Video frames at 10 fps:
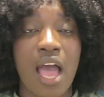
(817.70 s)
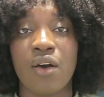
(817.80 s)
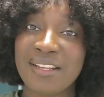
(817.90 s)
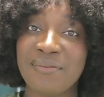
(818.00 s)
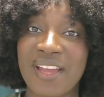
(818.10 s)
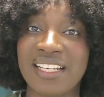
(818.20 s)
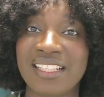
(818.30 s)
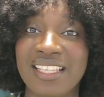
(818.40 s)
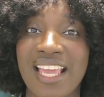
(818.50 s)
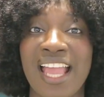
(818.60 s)
And
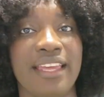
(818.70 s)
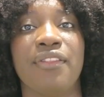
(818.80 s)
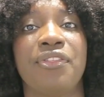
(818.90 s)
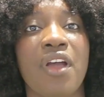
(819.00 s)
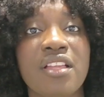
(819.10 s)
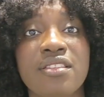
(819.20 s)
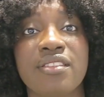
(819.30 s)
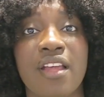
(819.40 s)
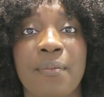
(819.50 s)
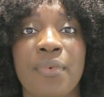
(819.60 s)
finally, third
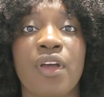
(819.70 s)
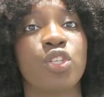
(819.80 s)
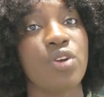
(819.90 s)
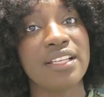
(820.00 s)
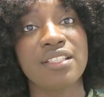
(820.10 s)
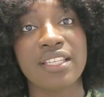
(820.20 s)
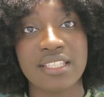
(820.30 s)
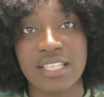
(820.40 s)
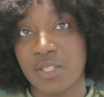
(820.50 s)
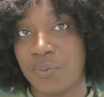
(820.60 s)
step, try to
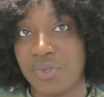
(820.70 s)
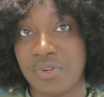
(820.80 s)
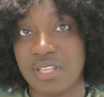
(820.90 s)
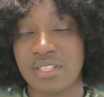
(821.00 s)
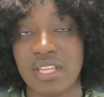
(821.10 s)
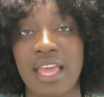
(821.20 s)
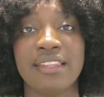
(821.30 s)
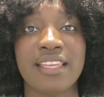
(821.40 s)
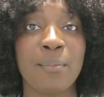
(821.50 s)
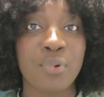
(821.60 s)
get experience.
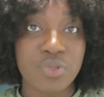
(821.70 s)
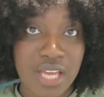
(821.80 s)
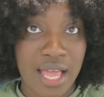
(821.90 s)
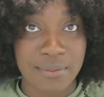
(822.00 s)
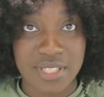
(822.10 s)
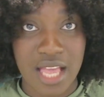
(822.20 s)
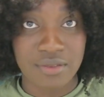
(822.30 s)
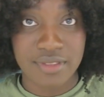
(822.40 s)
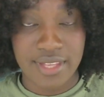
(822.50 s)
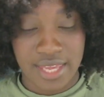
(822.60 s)
There are boot camps
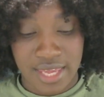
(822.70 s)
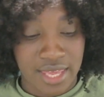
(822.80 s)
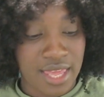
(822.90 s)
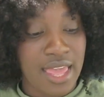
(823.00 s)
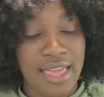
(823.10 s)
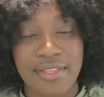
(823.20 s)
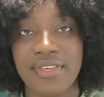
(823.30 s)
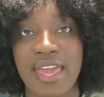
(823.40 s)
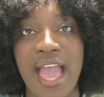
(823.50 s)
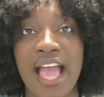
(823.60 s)
out there.
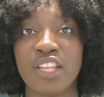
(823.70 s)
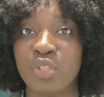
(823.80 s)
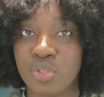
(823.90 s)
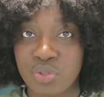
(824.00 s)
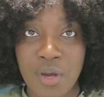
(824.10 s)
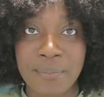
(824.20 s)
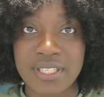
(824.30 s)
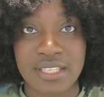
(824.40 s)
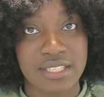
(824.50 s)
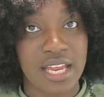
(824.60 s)
There are junior
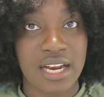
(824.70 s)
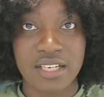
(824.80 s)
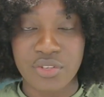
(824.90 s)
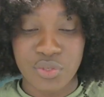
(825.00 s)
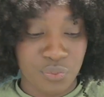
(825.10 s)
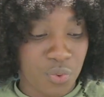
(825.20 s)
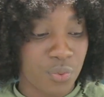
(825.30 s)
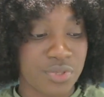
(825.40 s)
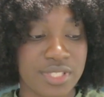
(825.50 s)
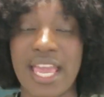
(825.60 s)
business analyst
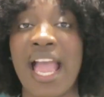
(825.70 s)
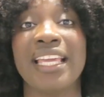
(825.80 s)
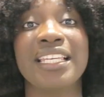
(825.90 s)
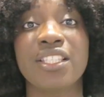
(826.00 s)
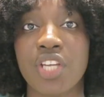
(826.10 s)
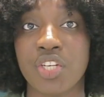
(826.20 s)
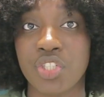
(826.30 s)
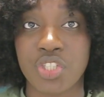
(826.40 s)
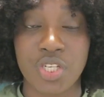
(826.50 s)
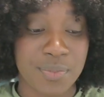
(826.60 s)
roles. There are
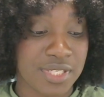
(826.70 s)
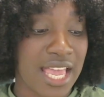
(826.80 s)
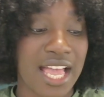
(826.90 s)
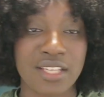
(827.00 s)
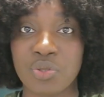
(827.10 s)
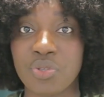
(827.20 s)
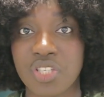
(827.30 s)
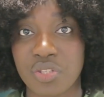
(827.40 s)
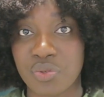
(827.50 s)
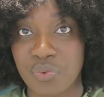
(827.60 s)
internships. There are
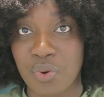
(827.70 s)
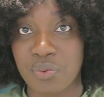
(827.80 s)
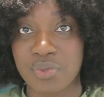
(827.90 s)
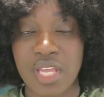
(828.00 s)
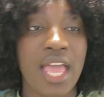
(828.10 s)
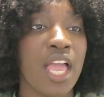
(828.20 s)
associate roles.